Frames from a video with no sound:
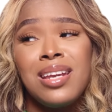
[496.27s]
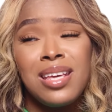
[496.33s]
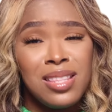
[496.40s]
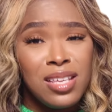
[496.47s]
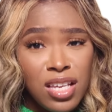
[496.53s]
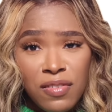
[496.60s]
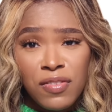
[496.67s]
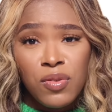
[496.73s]
And I
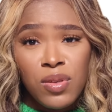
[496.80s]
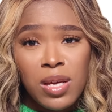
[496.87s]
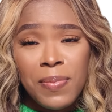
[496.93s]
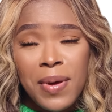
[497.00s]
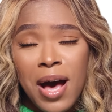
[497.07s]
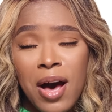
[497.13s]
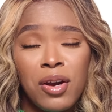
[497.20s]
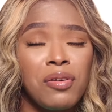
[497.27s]
think if you
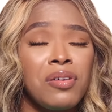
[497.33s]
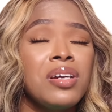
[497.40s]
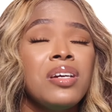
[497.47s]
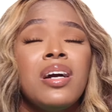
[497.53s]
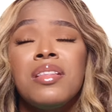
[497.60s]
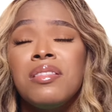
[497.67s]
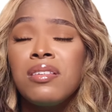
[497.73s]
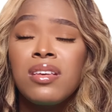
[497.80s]
like
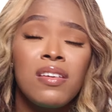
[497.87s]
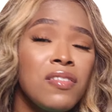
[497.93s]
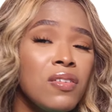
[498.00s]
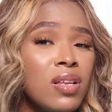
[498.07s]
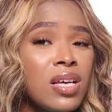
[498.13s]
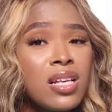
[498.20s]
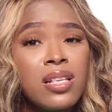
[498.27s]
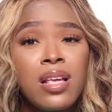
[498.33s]
powdery, I think if
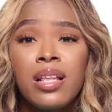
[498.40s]
you like